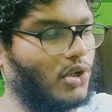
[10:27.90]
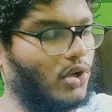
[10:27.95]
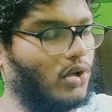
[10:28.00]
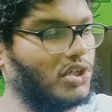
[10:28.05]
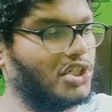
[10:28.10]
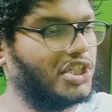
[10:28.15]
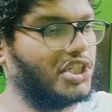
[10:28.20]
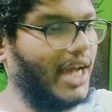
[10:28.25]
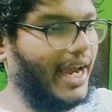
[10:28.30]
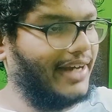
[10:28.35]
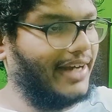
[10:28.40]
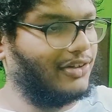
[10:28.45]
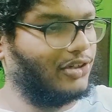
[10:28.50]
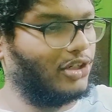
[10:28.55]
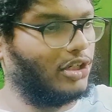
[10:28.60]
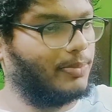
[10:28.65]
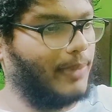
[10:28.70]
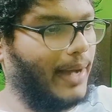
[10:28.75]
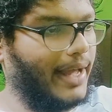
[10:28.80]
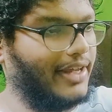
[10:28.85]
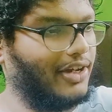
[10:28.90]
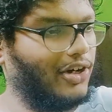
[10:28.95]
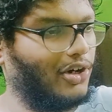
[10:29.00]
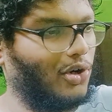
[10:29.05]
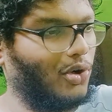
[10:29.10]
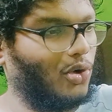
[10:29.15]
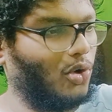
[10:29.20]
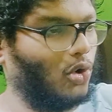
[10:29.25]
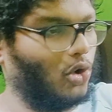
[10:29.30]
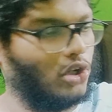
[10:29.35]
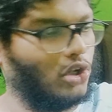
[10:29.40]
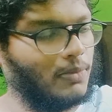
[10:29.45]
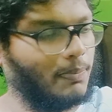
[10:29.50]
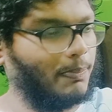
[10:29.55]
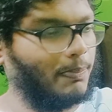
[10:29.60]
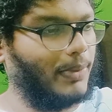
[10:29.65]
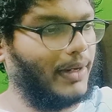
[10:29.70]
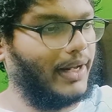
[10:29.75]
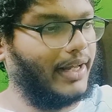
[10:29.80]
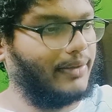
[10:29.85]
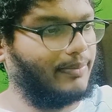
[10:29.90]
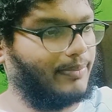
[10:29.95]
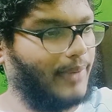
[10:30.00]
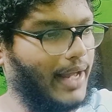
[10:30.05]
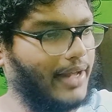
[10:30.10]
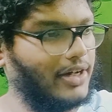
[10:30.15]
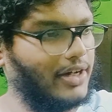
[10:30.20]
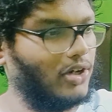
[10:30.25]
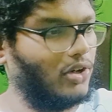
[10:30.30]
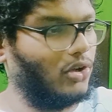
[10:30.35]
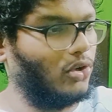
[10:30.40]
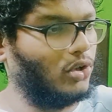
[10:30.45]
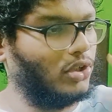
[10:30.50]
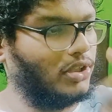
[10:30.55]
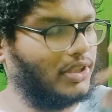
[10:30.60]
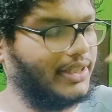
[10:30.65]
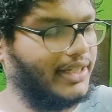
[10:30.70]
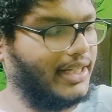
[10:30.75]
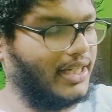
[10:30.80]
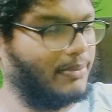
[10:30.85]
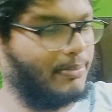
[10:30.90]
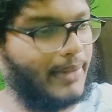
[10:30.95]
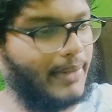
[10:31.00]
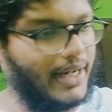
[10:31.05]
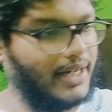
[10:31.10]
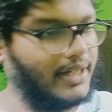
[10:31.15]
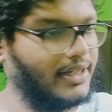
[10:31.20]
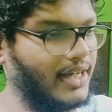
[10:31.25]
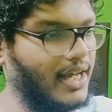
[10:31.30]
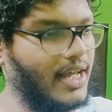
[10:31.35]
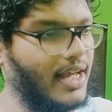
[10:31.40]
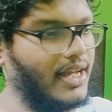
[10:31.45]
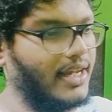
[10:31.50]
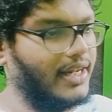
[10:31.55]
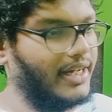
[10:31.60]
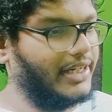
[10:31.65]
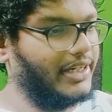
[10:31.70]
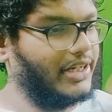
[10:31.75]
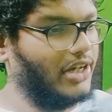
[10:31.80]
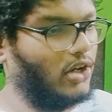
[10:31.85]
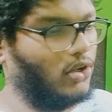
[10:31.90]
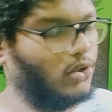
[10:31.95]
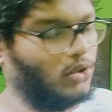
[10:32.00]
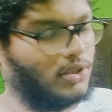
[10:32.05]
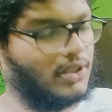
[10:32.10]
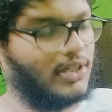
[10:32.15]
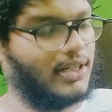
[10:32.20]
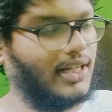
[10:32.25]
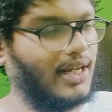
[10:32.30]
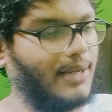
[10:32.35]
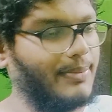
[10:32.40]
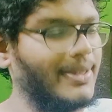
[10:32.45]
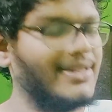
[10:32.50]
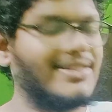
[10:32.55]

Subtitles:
shadowed by your own by your own teammate in your own club.